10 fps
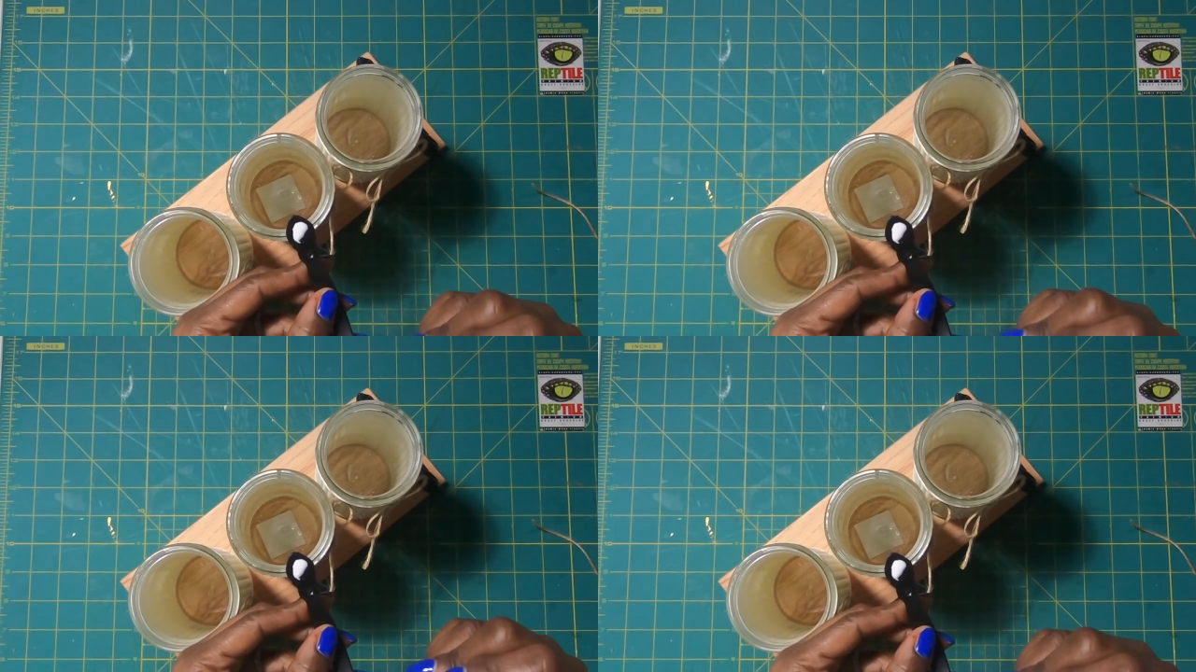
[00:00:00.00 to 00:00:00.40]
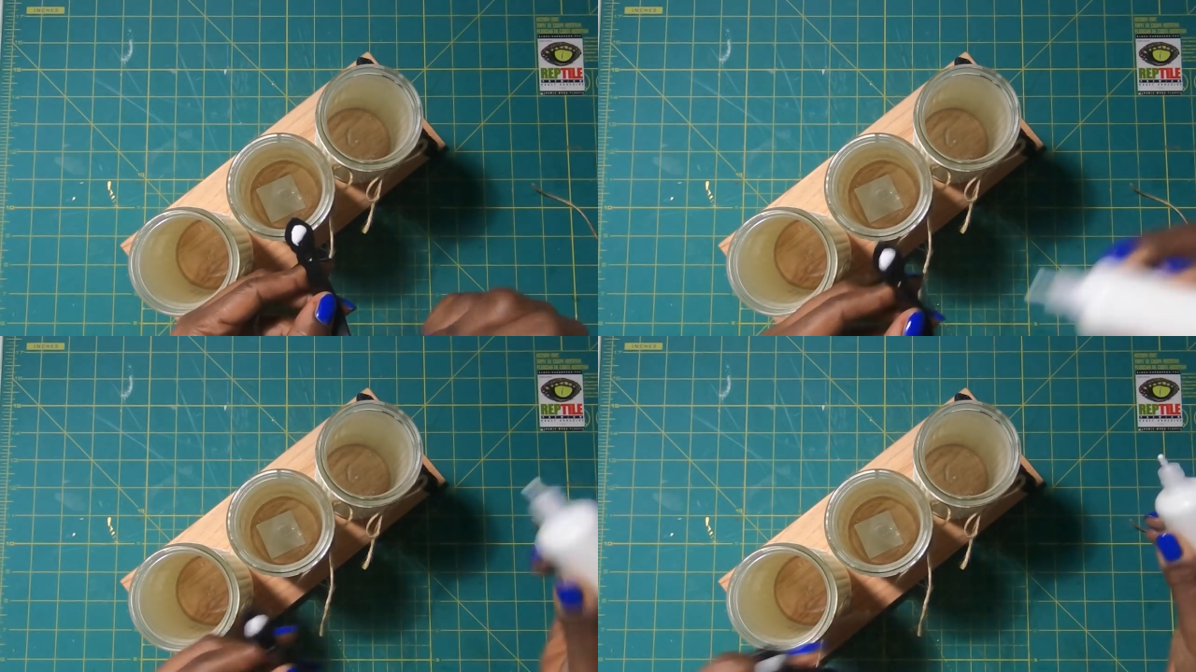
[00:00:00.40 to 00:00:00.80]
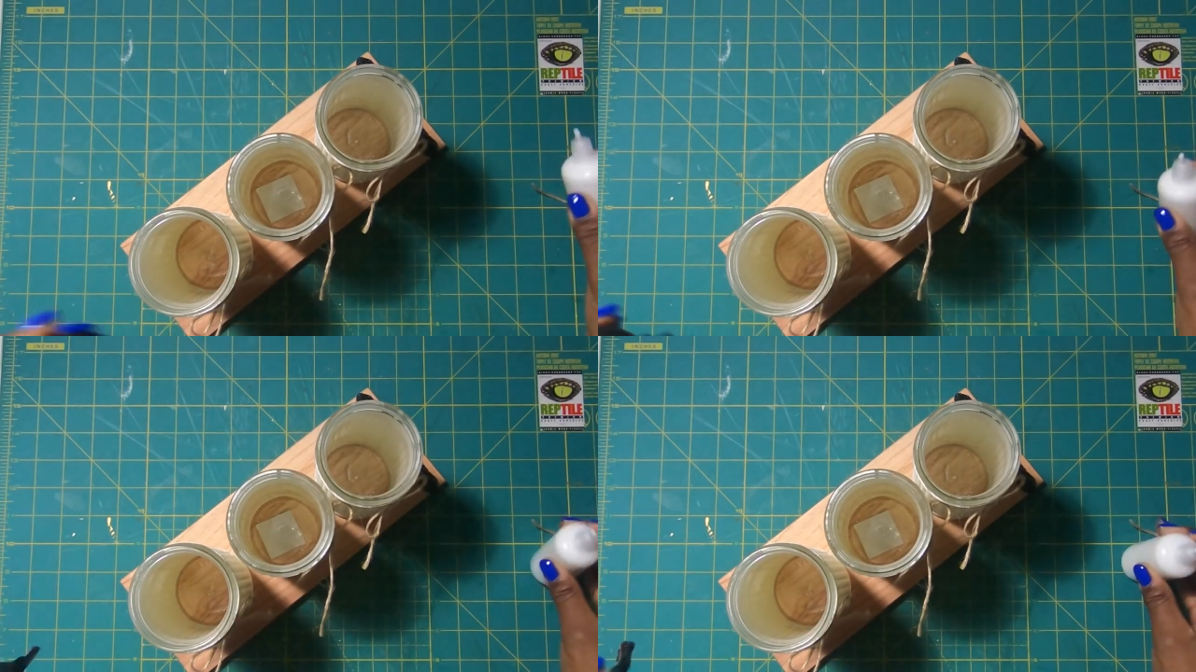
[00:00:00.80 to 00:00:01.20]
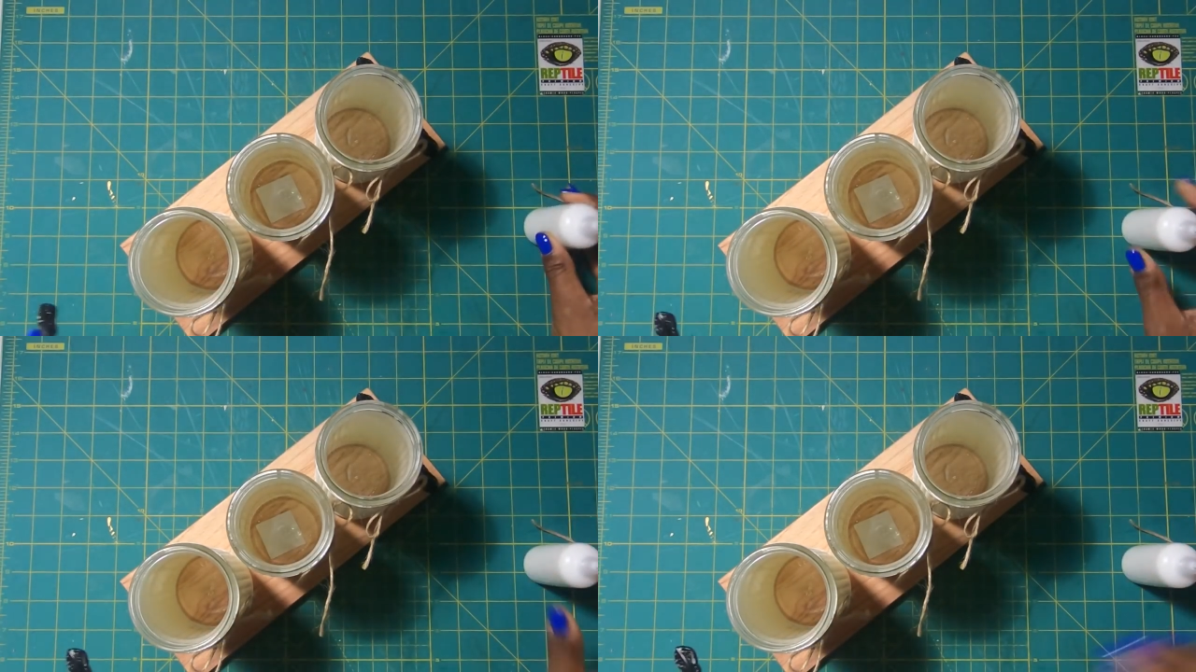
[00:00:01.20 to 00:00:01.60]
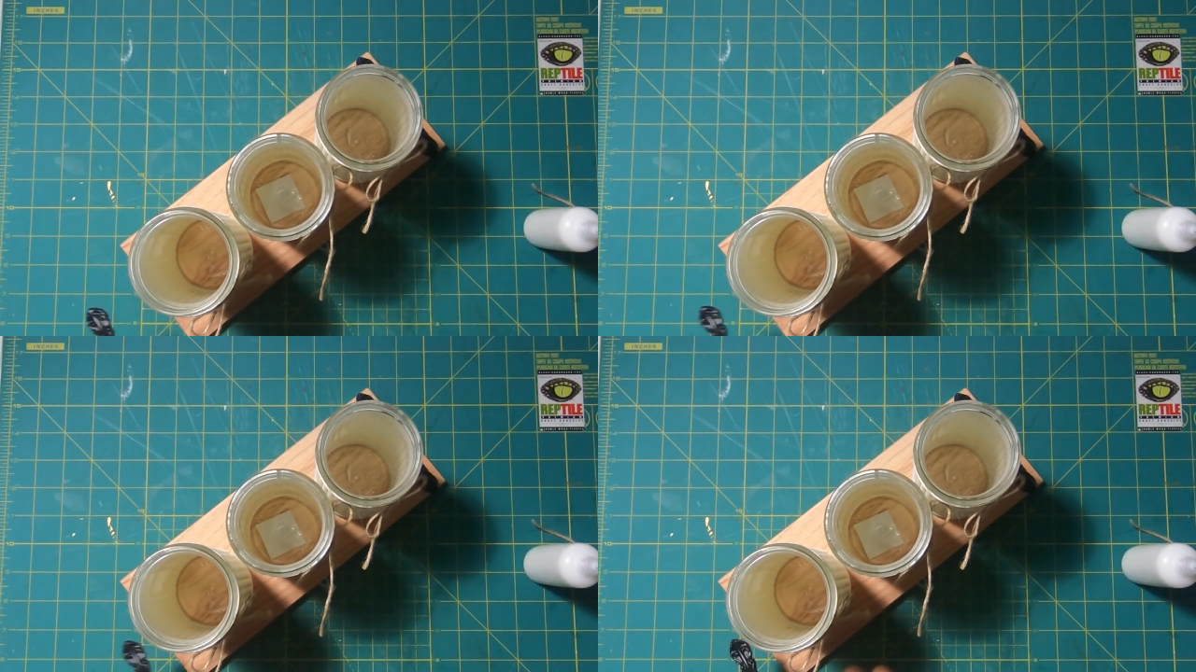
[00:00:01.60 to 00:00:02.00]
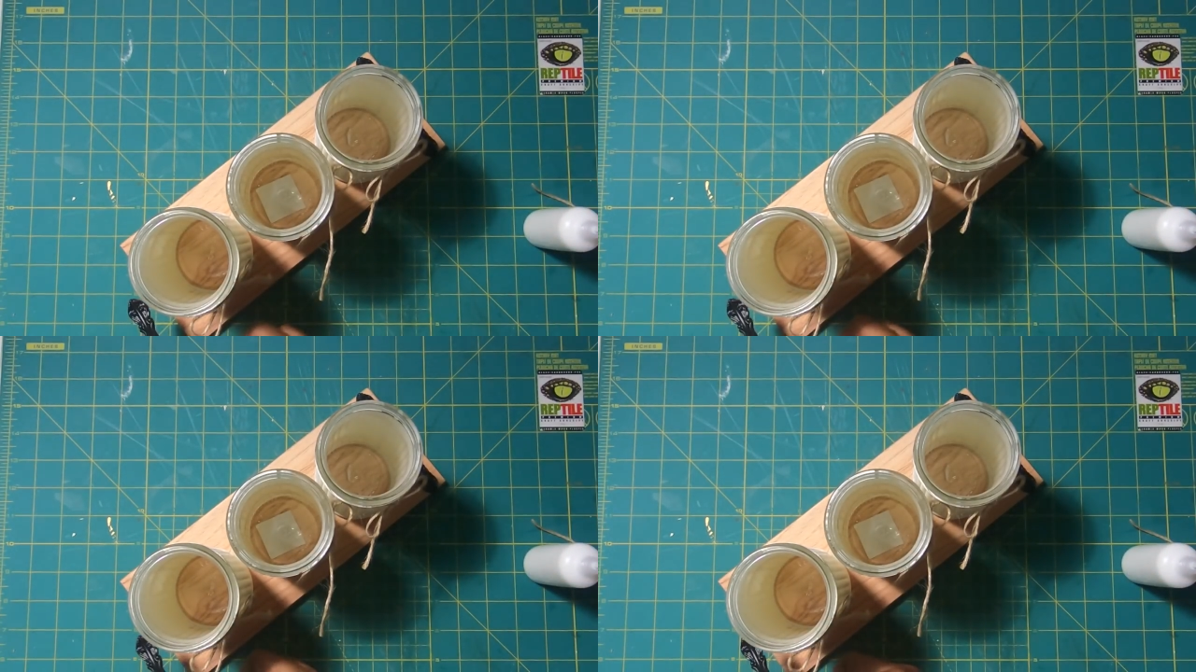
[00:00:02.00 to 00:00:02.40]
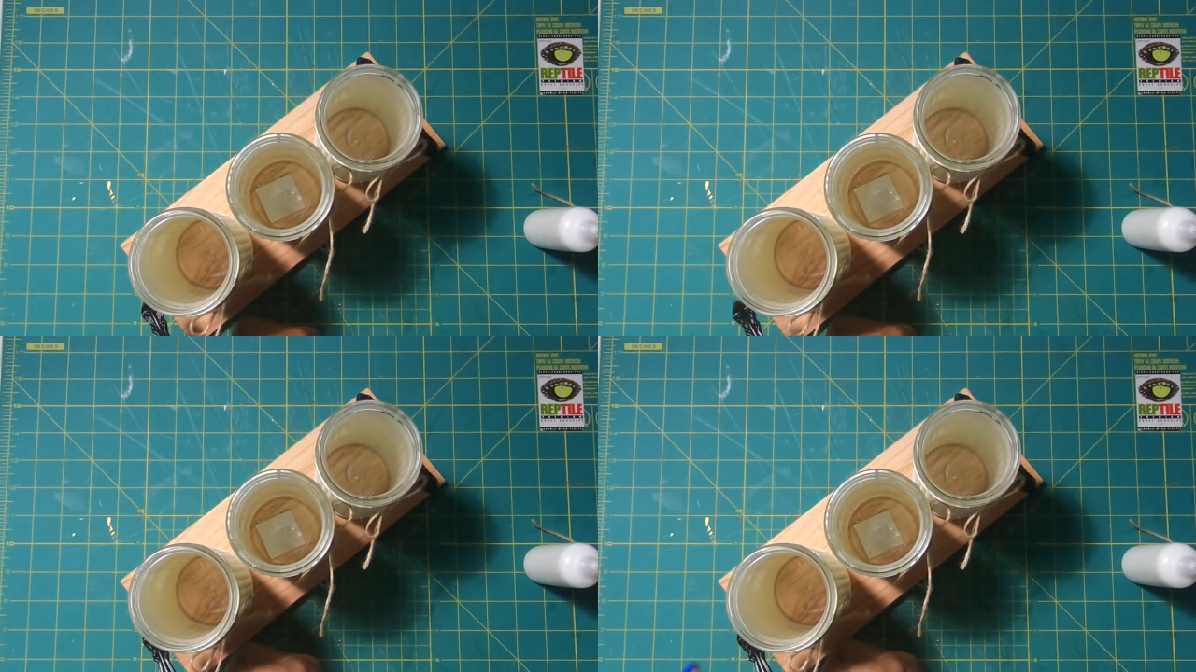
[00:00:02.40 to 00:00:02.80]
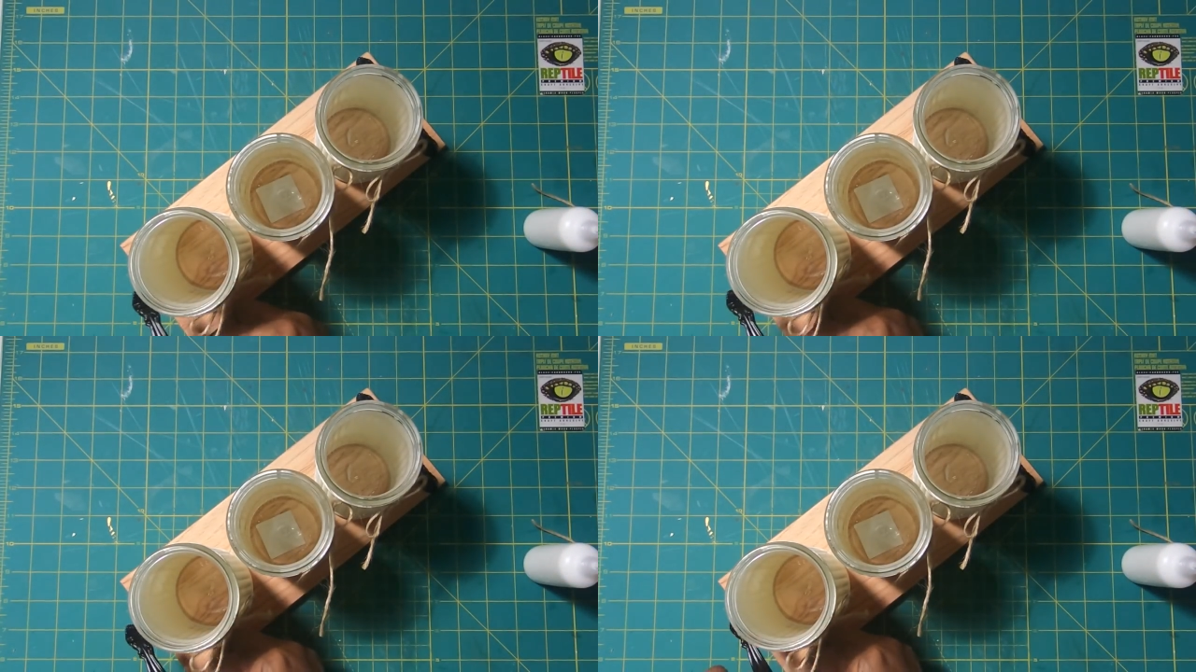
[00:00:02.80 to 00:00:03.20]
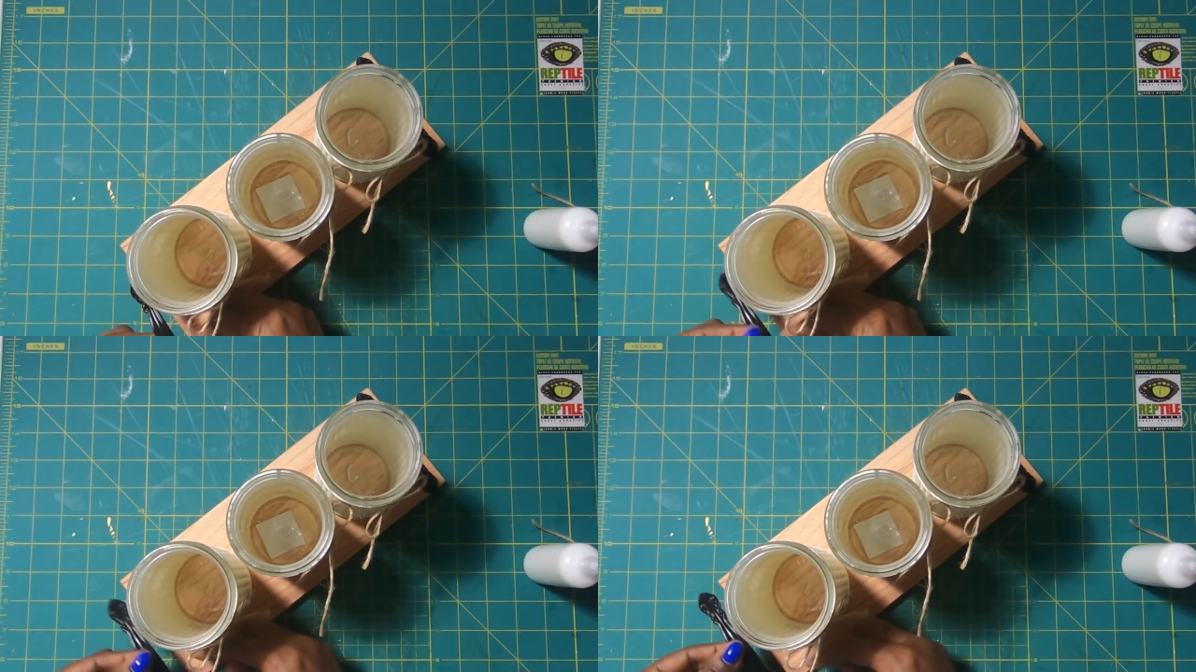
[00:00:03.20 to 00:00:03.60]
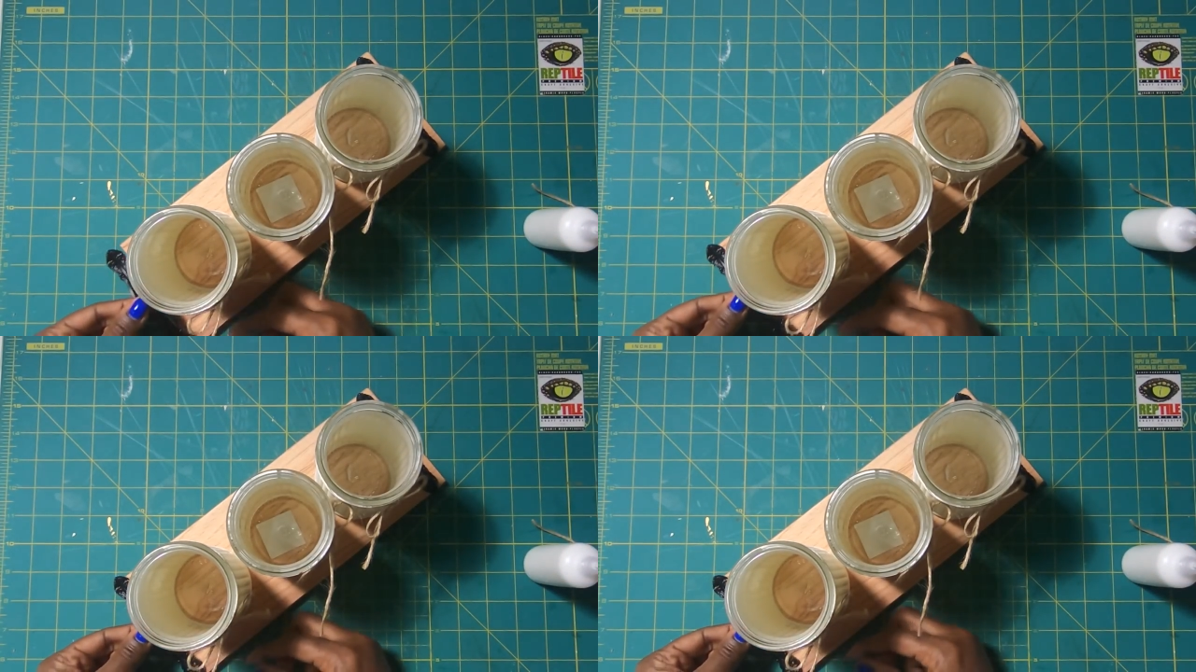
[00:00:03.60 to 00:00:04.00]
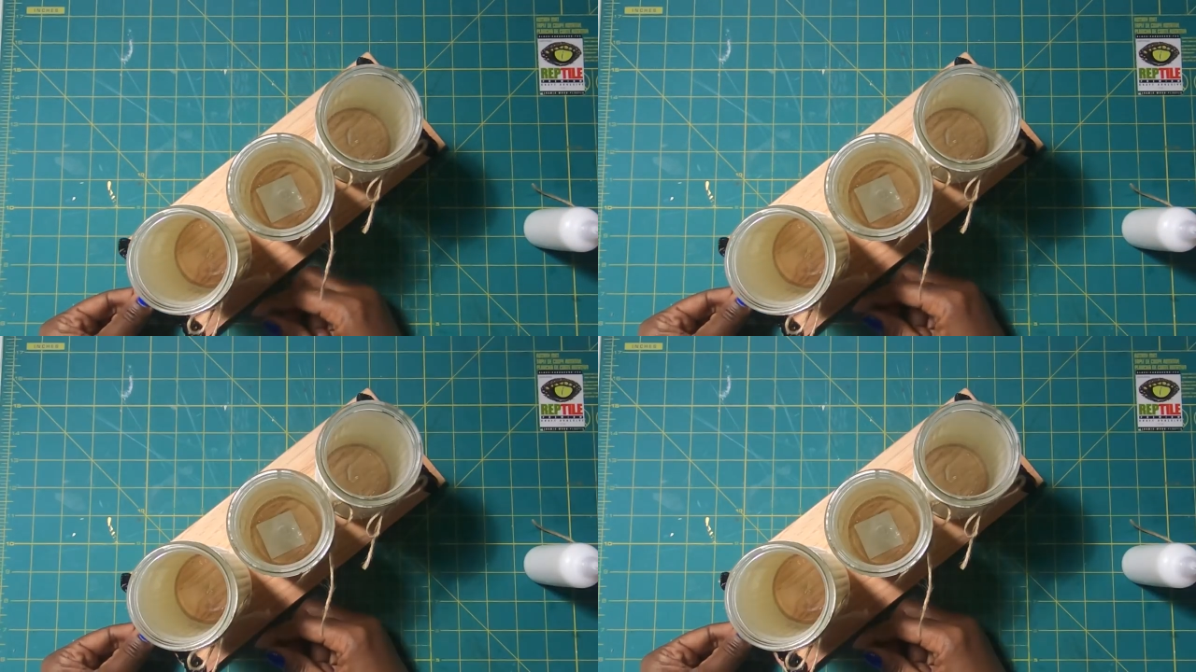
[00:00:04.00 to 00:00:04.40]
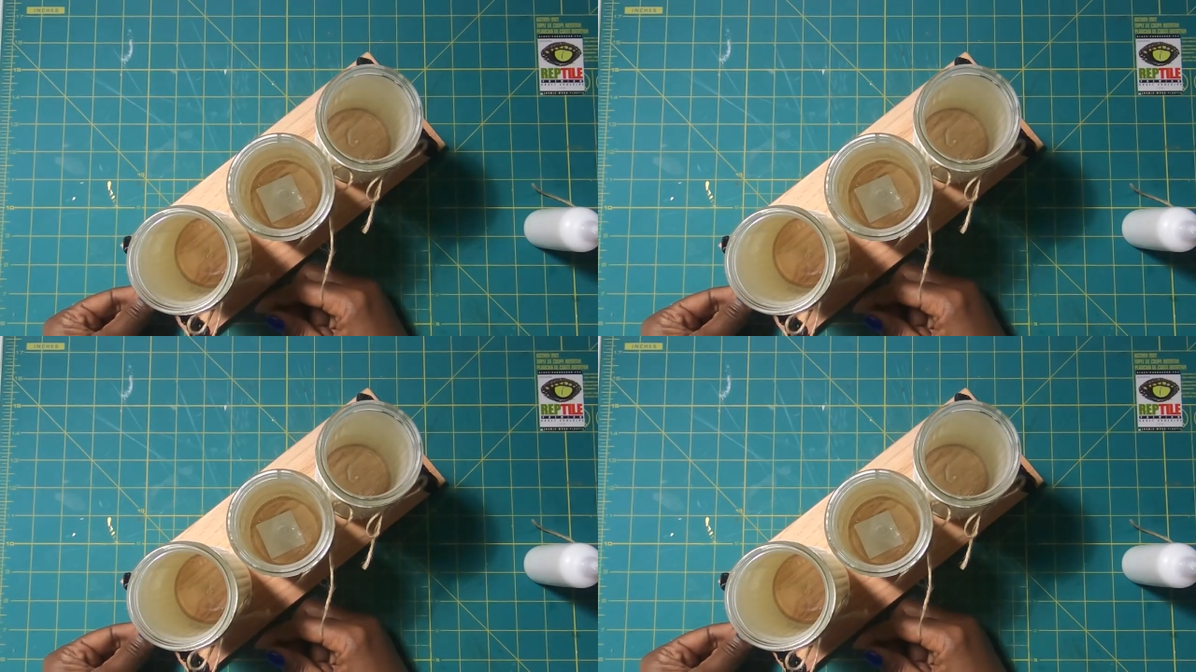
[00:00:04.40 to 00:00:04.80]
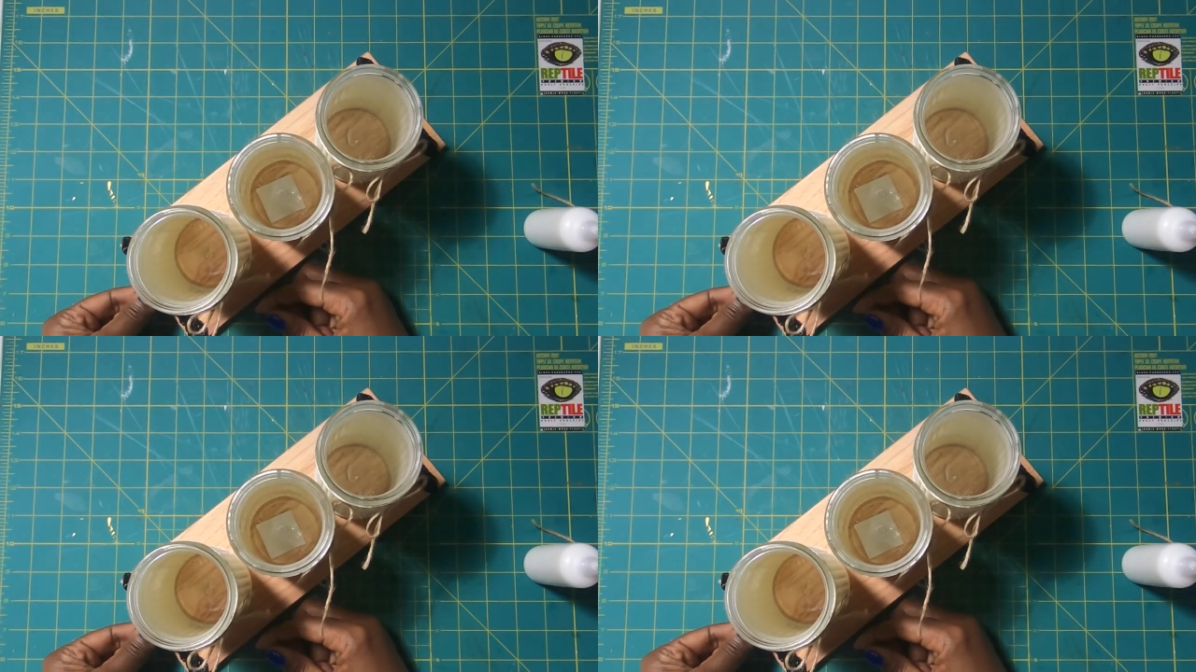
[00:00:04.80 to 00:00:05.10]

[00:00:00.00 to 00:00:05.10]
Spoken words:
Nobody's mouth can be seen.